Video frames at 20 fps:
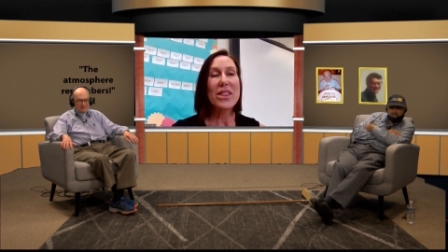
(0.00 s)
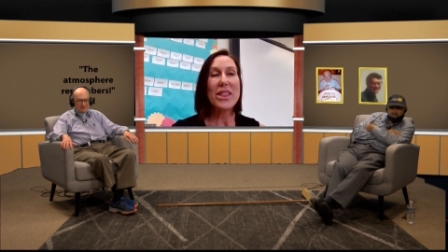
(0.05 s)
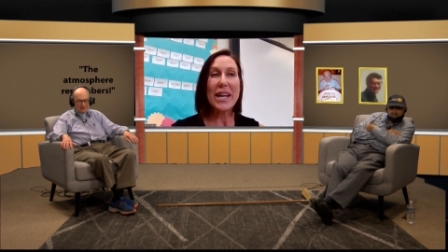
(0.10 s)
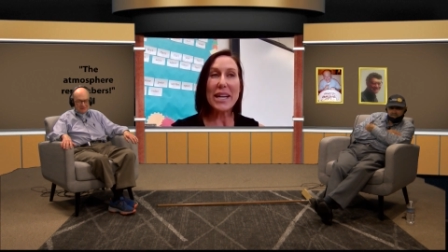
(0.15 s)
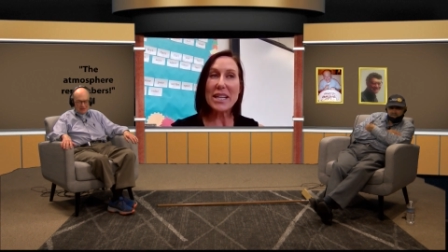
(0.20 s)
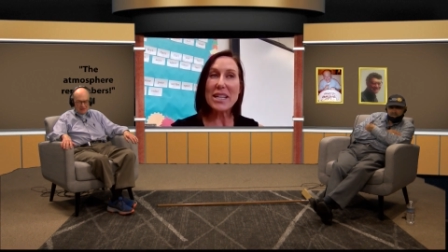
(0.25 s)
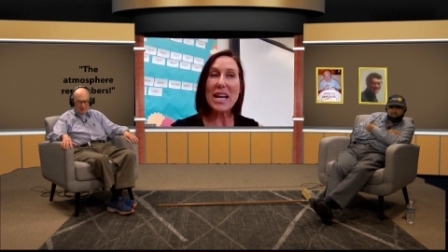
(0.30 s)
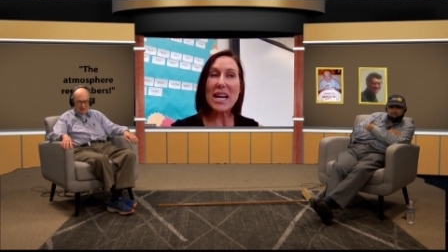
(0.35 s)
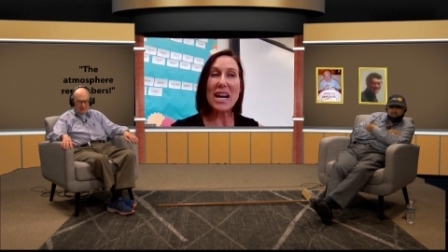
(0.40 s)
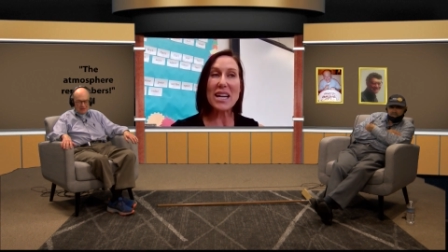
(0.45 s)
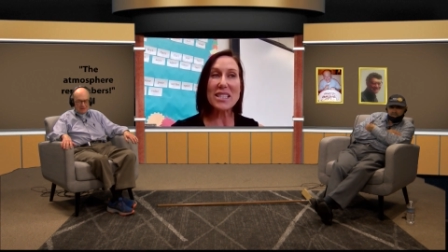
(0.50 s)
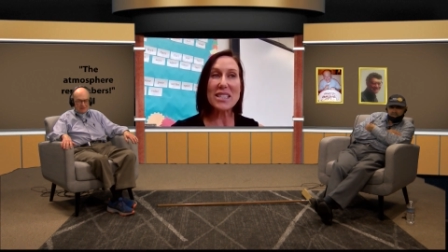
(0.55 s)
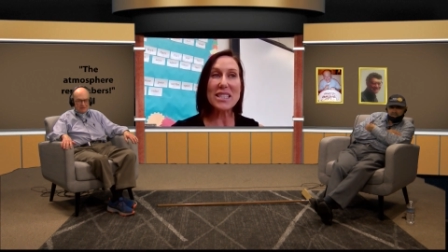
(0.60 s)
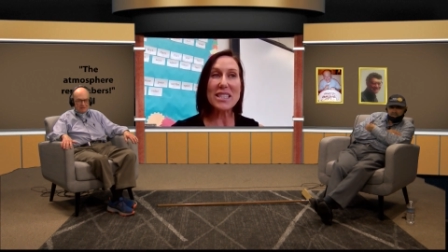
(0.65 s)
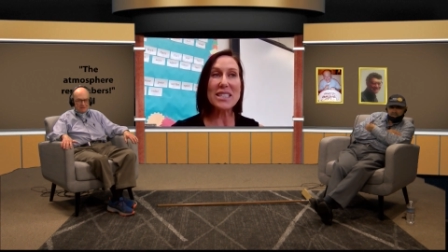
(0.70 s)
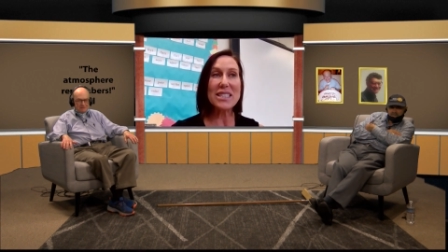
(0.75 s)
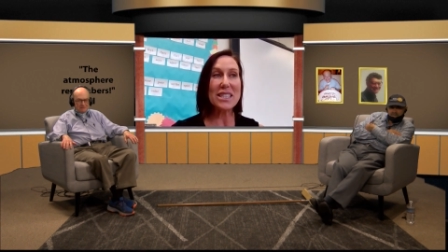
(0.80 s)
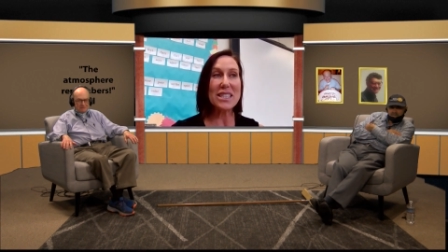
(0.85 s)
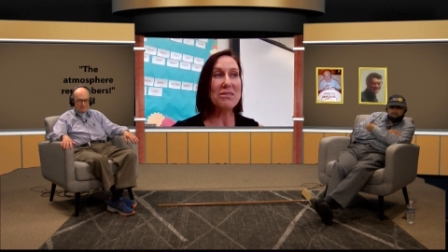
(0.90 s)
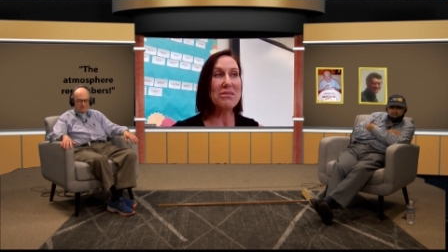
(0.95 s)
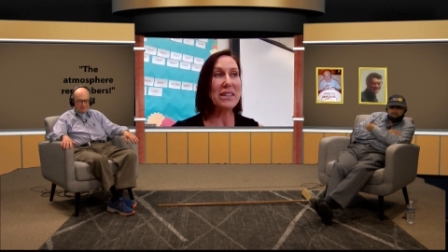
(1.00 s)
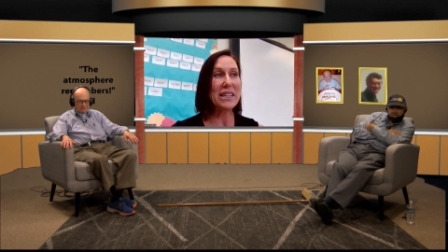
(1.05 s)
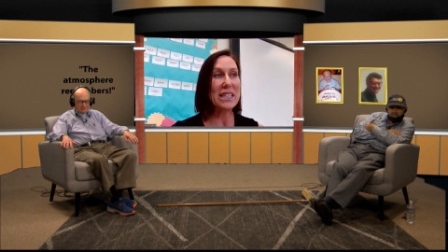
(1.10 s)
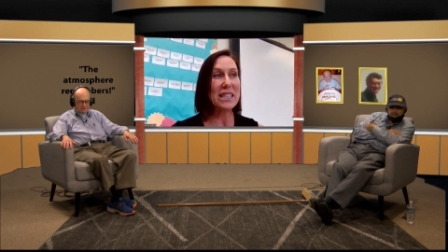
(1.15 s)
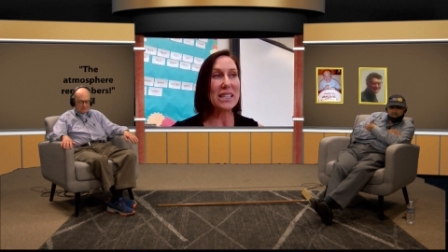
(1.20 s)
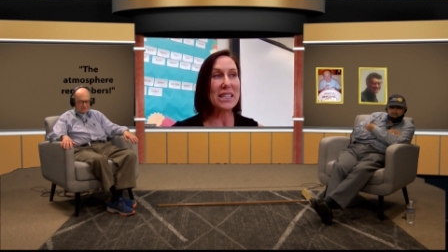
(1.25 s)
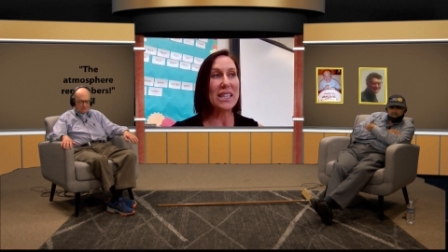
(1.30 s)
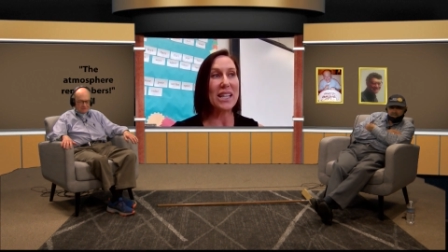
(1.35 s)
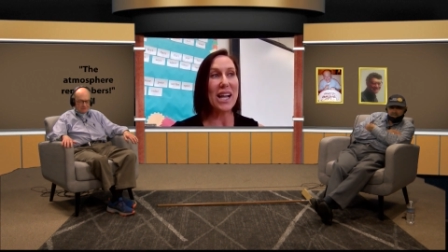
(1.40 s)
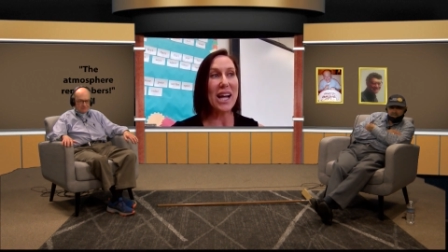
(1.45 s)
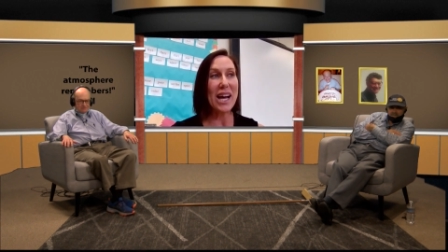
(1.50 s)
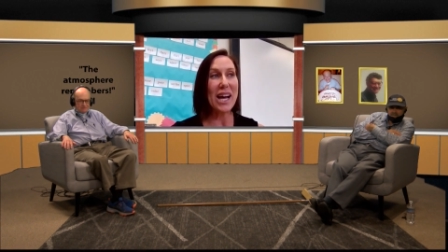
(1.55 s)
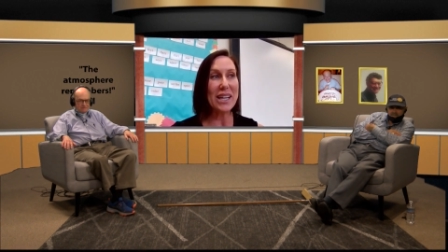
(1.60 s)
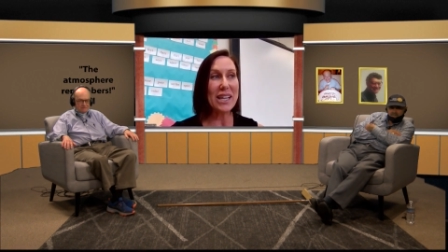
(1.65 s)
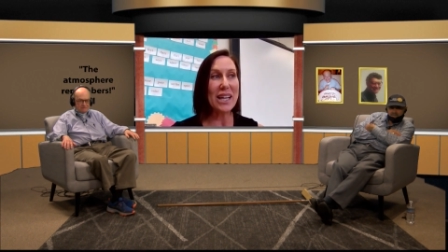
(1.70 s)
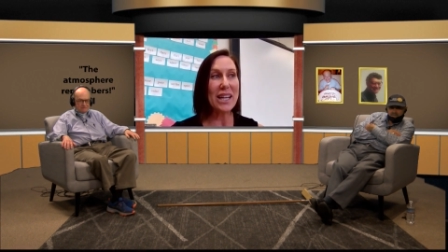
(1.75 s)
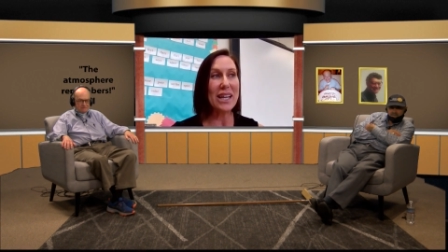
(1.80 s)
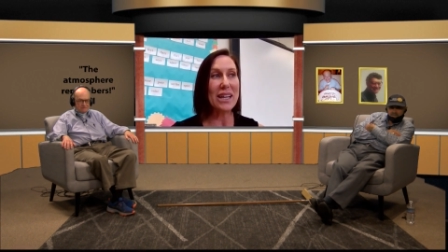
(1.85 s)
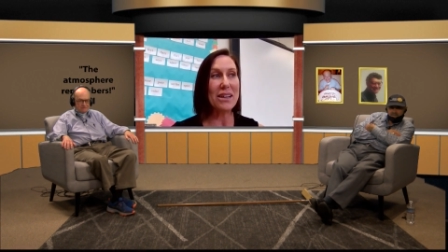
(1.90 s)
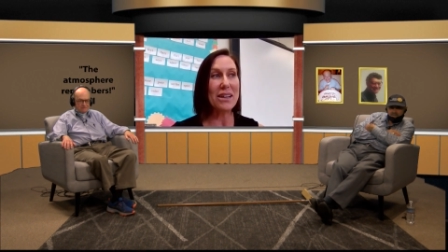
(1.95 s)
They actually did read a lot
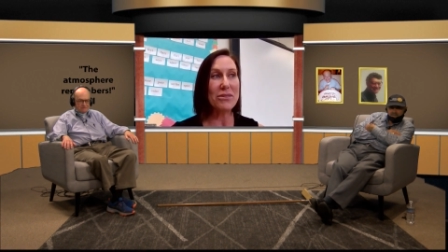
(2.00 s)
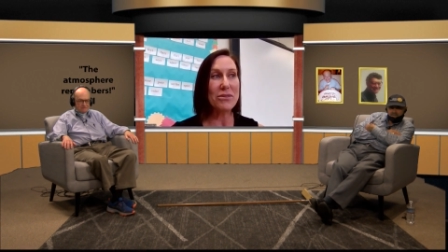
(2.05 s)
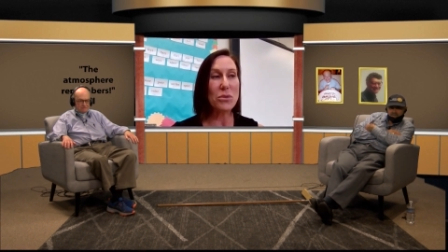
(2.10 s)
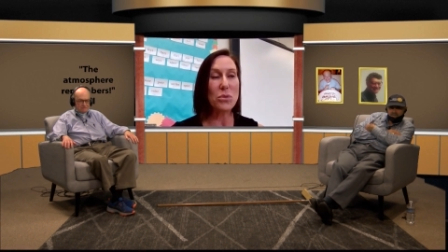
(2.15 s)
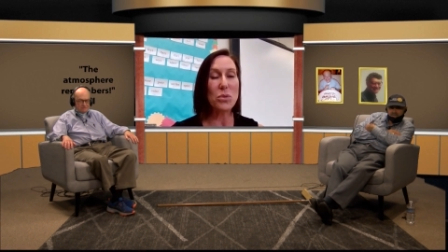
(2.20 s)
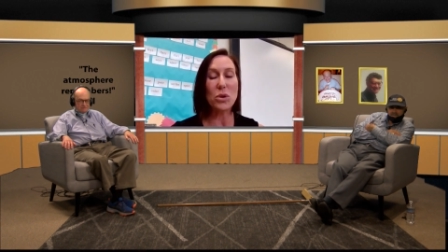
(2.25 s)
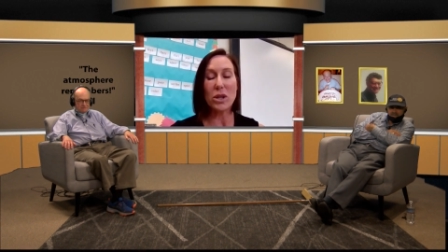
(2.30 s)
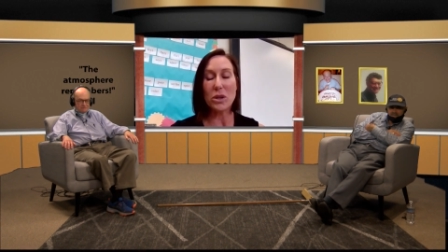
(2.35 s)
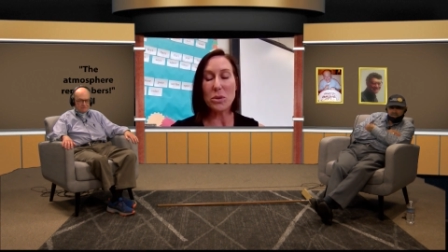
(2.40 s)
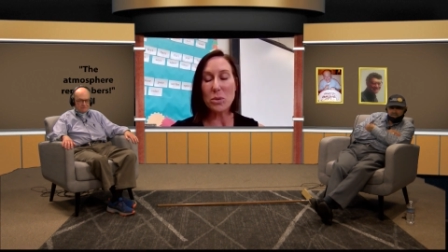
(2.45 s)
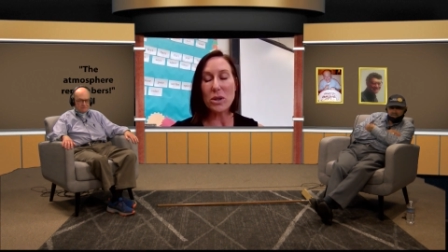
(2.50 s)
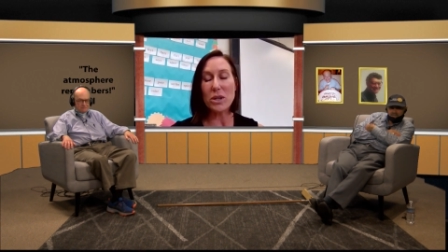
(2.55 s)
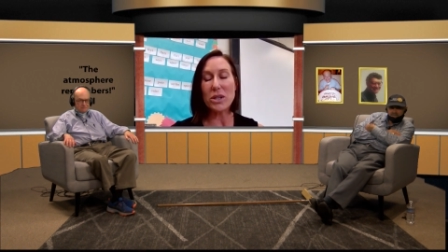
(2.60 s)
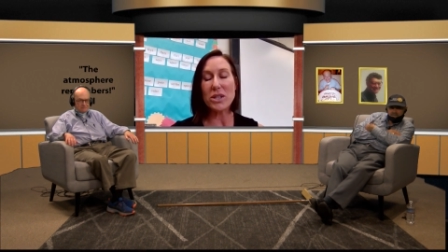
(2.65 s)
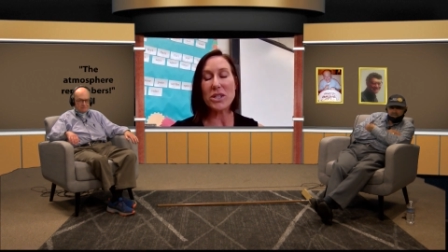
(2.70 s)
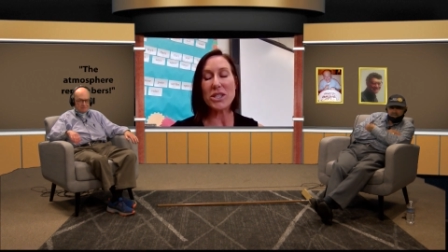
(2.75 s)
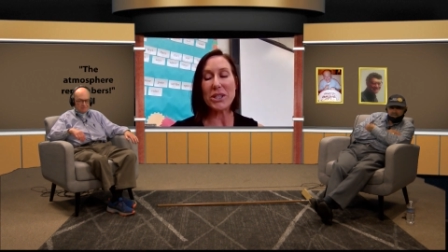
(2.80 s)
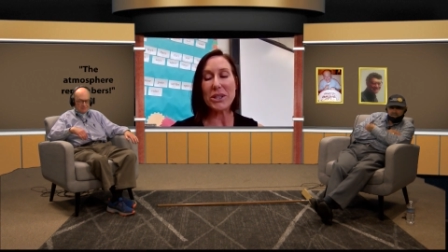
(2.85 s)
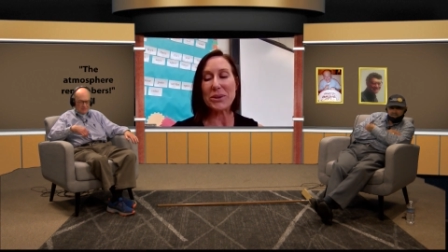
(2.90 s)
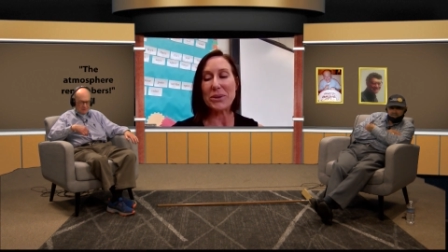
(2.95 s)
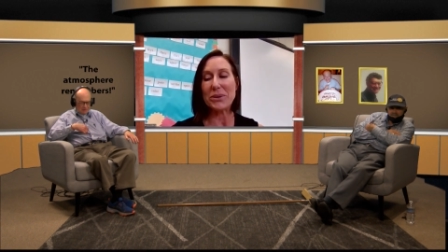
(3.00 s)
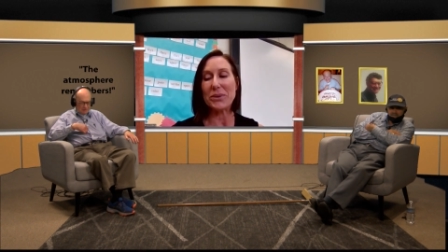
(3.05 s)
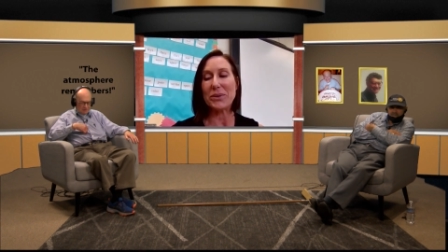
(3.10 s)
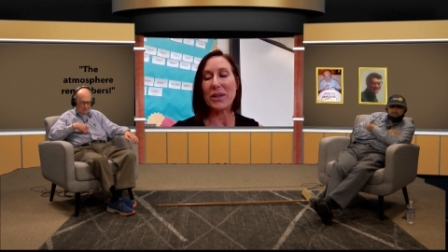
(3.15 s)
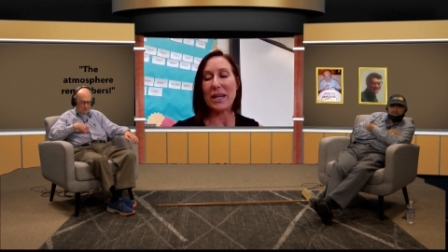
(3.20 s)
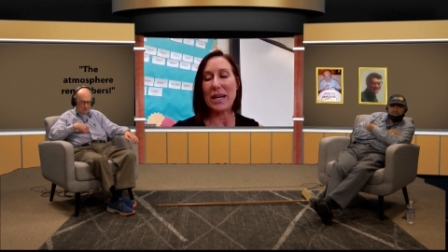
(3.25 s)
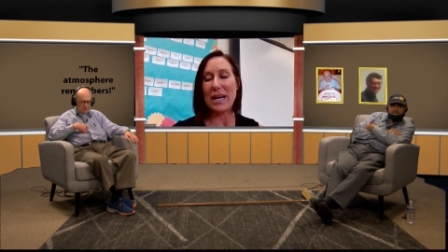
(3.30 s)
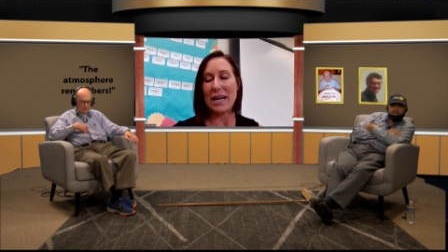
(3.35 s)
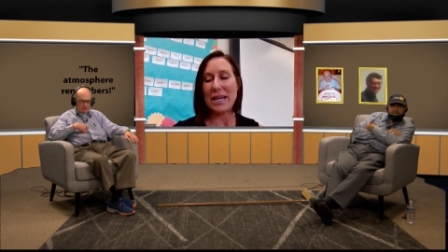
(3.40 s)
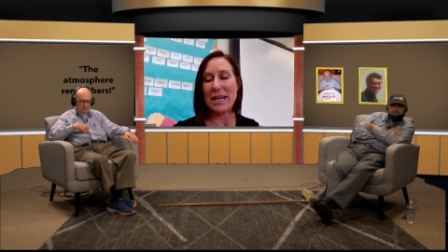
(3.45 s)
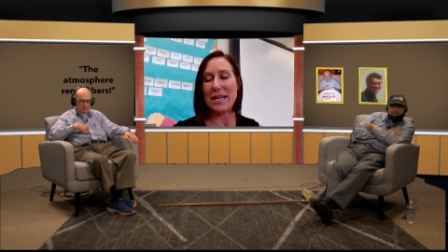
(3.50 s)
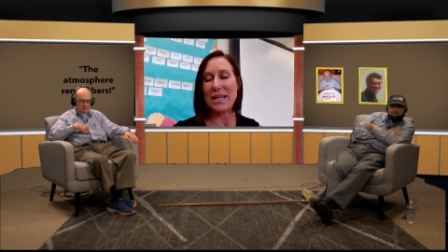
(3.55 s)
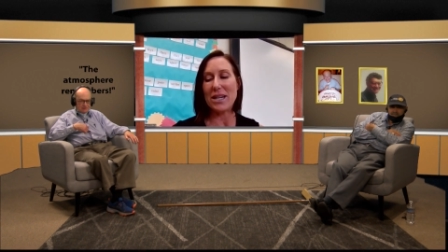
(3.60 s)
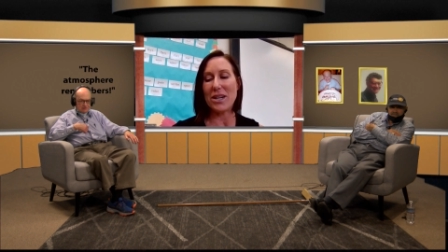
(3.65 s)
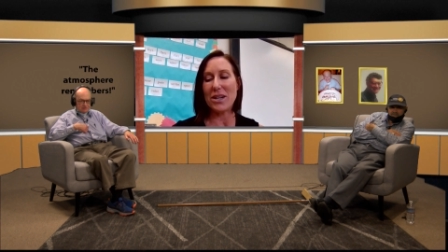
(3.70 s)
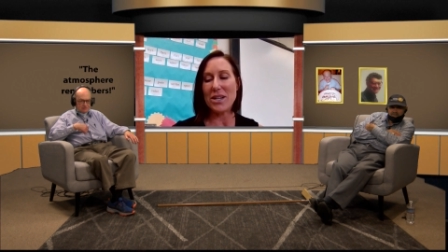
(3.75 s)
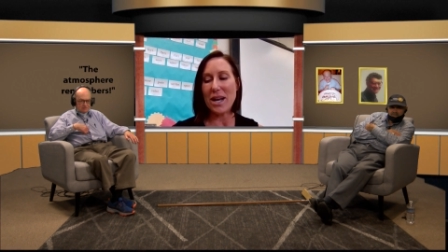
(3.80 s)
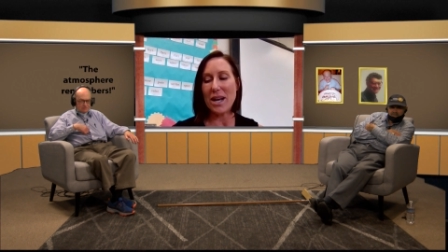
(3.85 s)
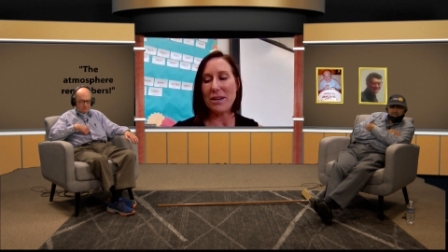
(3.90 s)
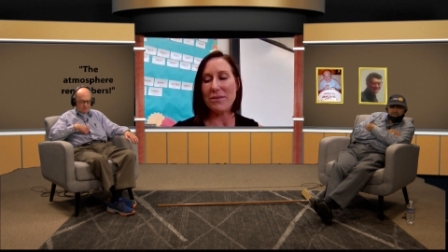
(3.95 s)
of World War II uh, in
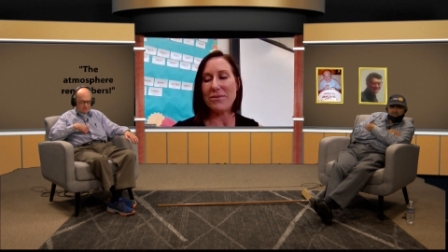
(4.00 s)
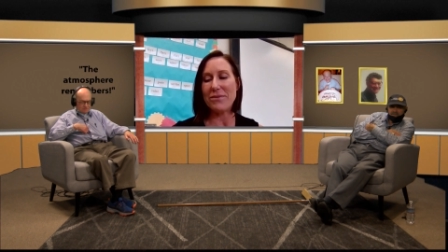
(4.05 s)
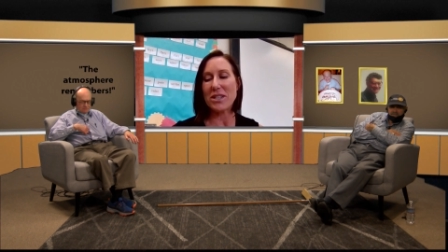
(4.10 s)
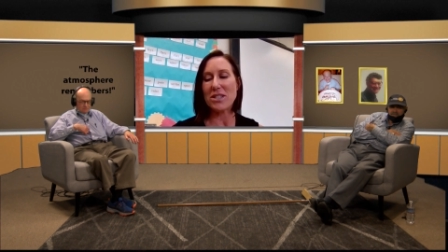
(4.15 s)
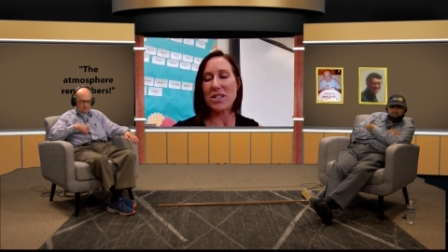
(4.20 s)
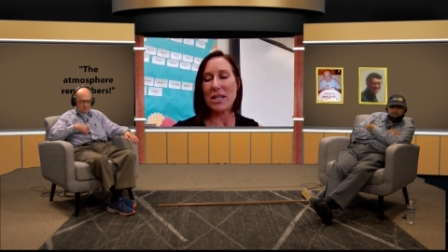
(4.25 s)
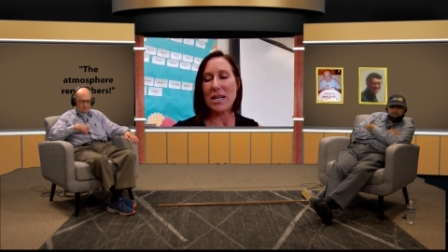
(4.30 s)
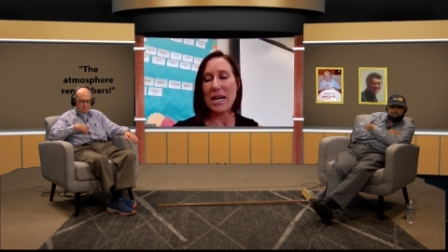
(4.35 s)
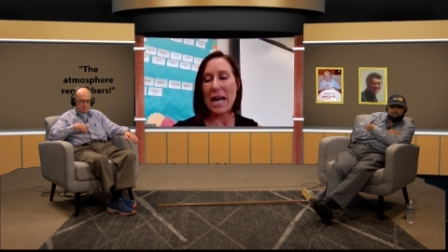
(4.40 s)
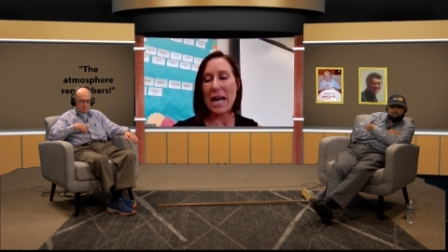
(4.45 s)
our nonfiction.